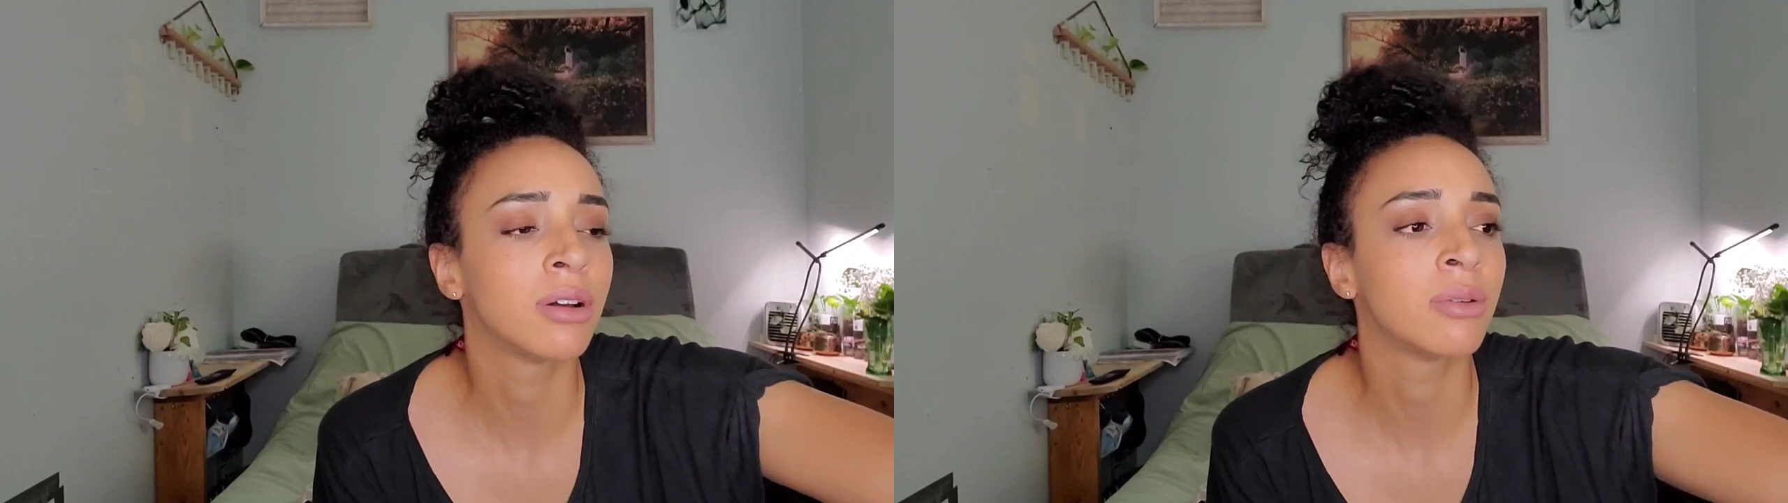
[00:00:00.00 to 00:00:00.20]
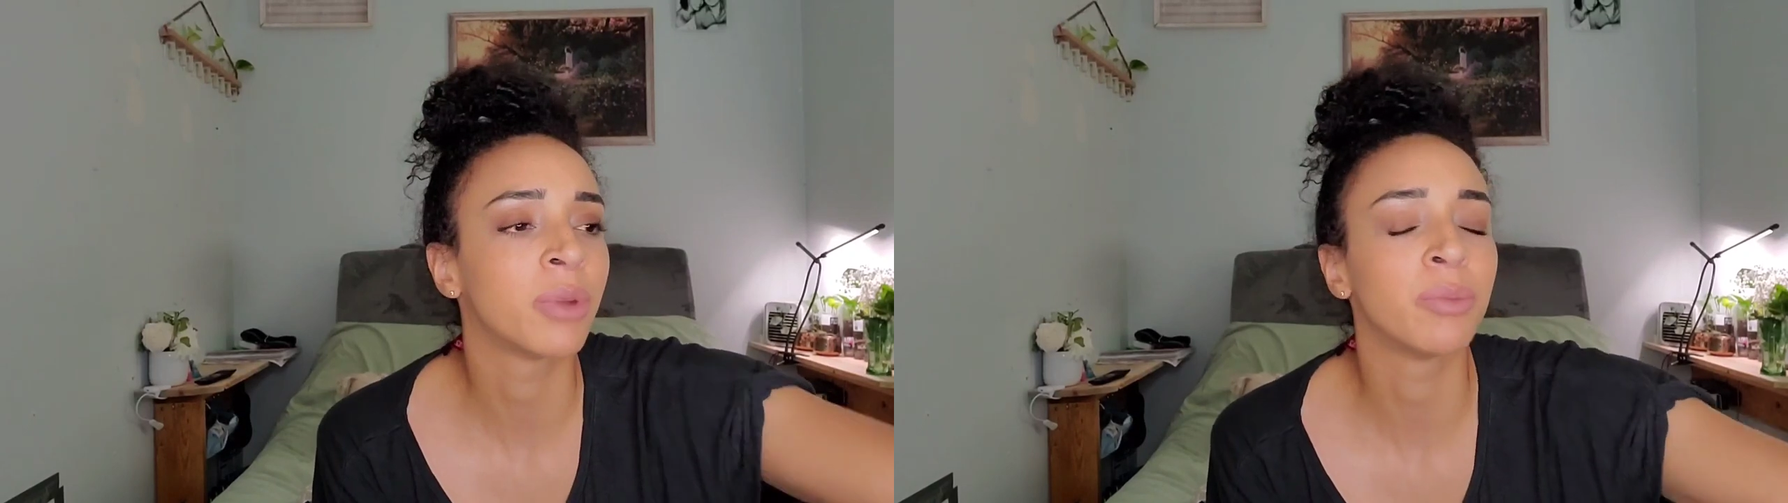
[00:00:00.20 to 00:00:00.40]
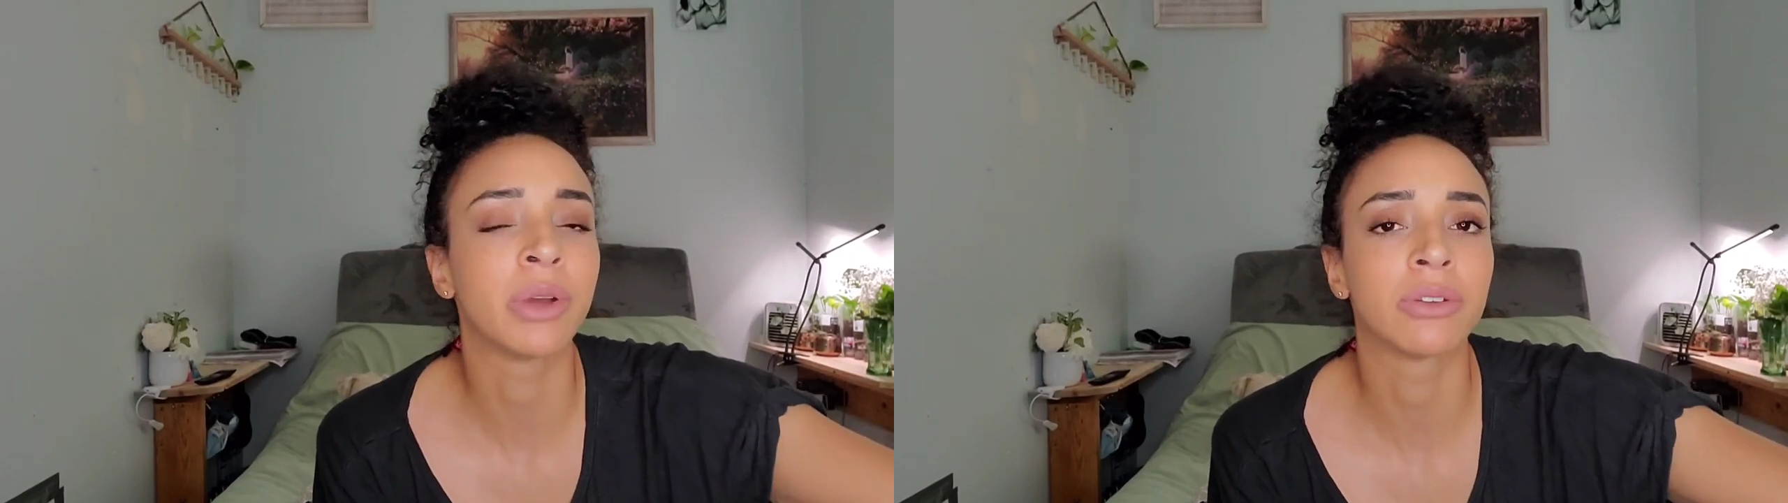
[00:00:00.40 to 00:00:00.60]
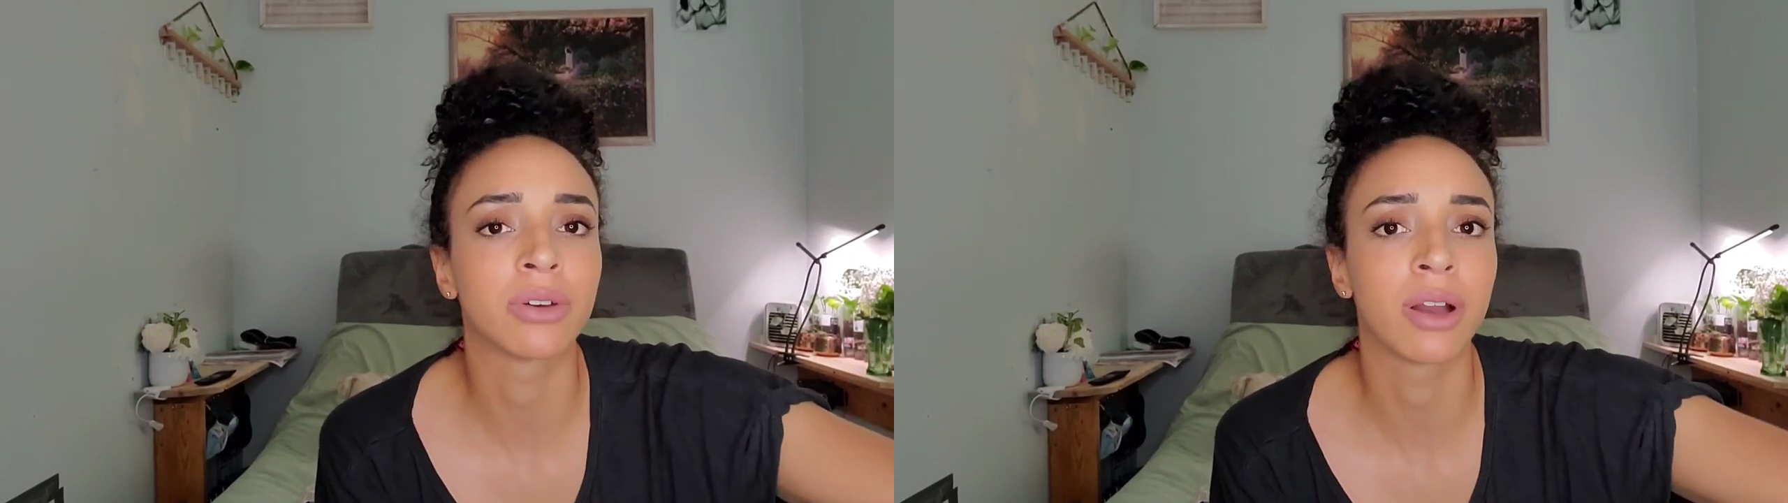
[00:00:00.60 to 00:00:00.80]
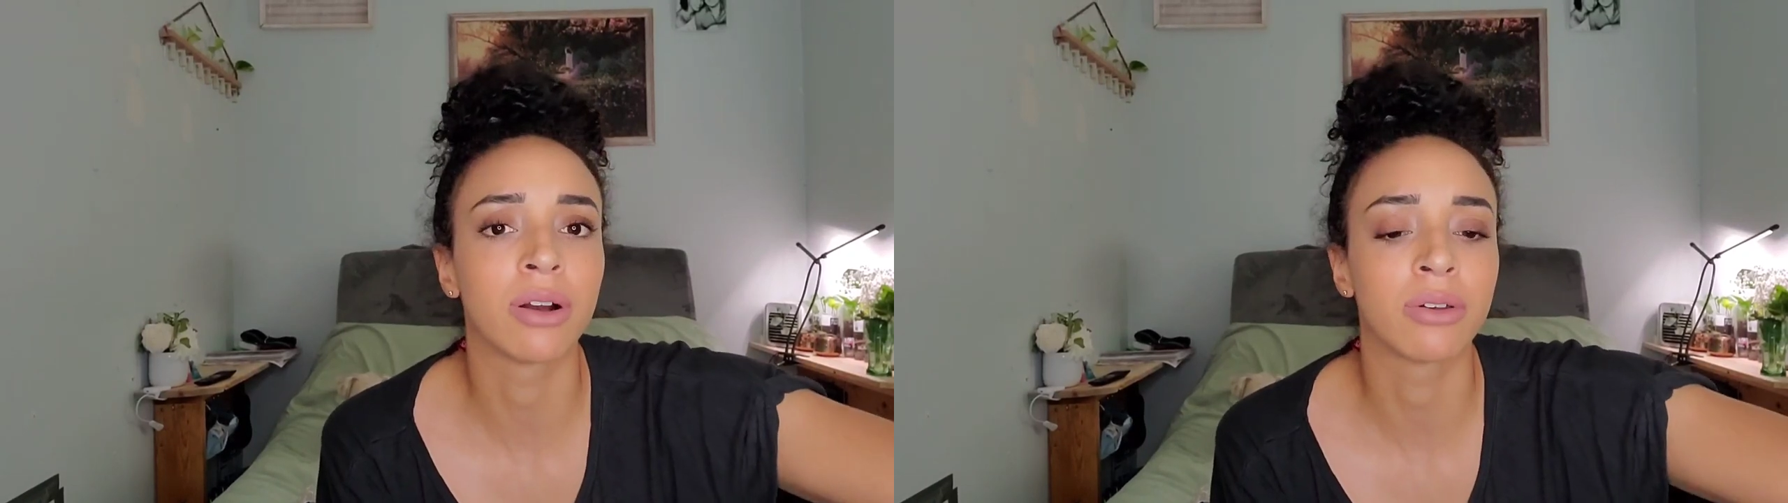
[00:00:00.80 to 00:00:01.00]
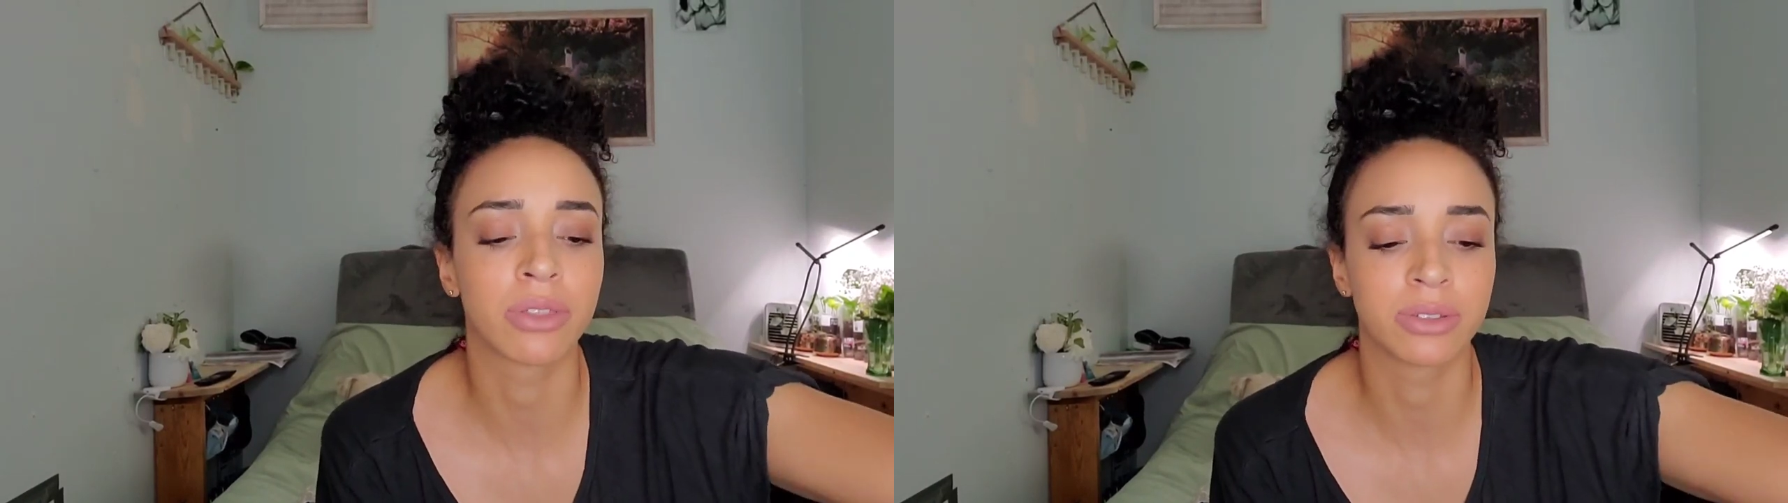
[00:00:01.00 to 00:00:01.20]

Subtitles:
my mental health.